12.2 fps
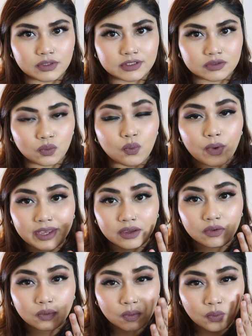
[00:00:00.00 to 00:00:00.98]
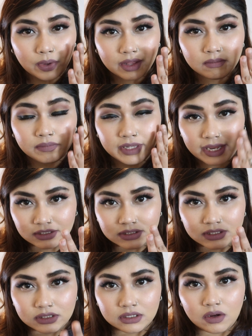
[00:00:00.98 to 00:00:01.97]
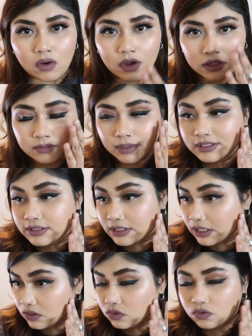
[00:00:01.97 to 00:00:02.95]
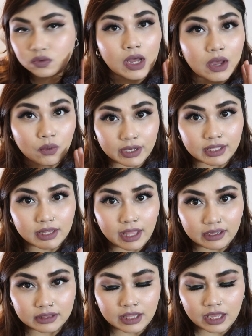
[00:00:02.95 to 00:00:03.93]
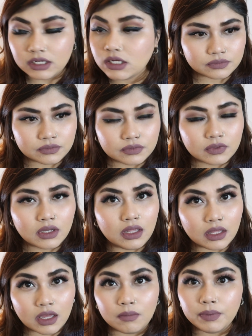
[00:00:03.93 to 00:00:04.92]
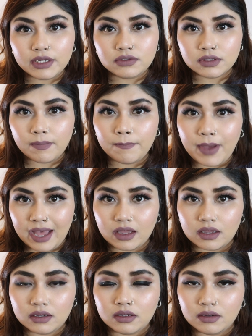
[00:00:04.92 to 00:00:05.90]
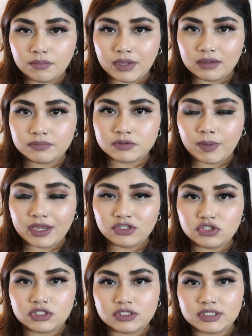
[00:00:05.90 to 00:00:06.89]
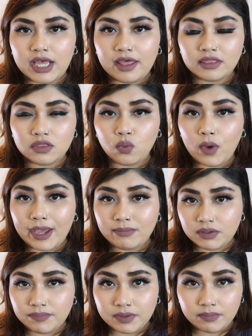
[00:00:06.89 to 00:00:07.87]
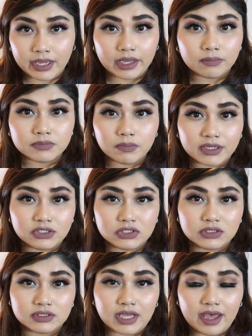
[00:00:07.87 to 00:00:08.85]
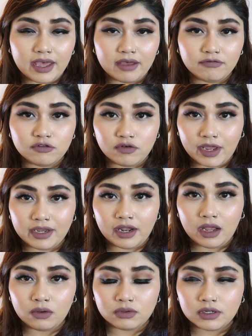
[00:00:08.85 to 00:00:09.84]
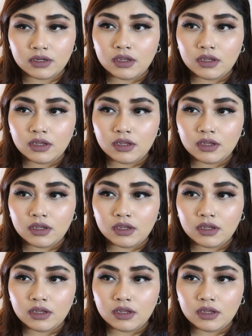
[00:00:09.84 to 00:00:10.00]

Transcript: It's very well blended on my skin, so I really like that compared to the pack makeup sponges and the YBP makeup sponges I have tried out.